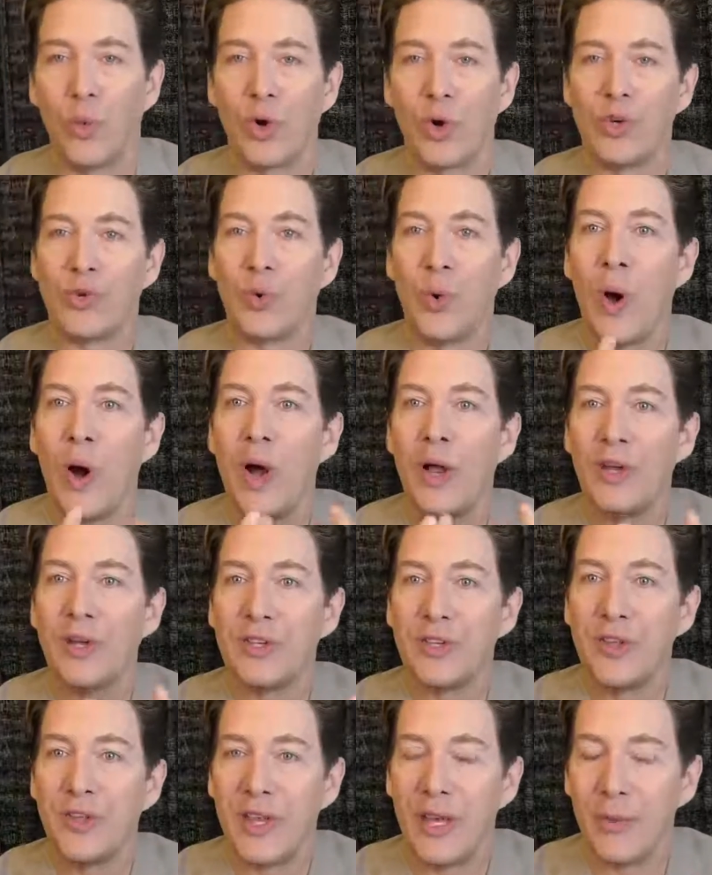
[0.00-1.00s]
We're drawn
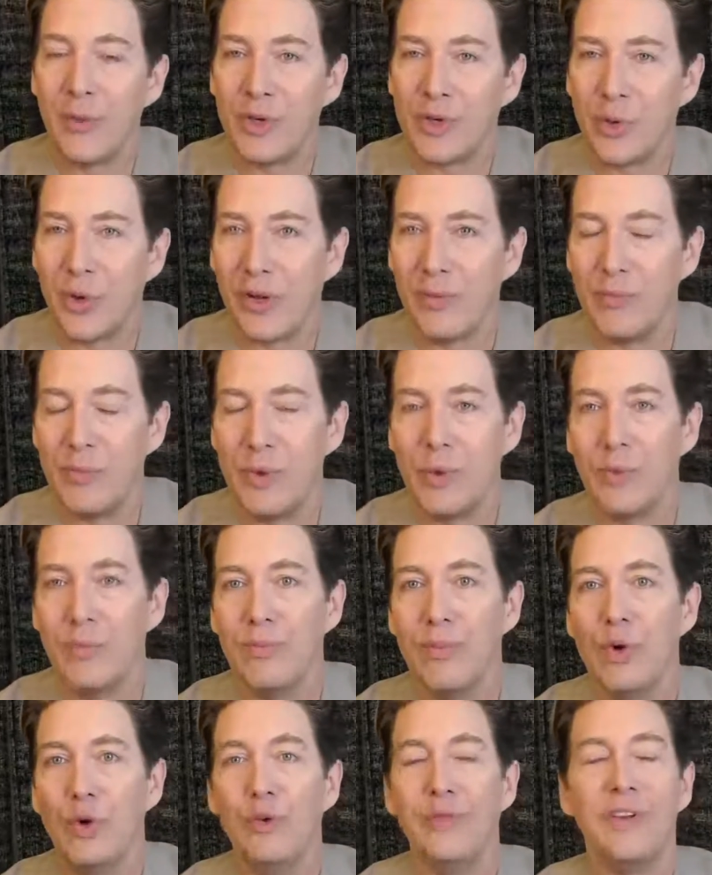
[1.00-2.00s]
to the imagery in
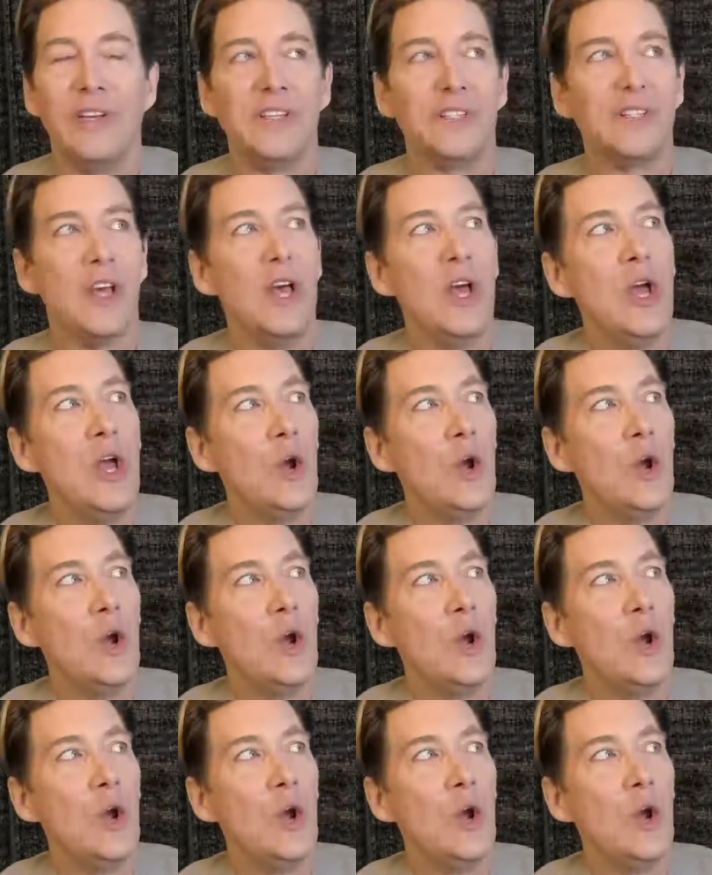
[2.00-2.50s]
movies.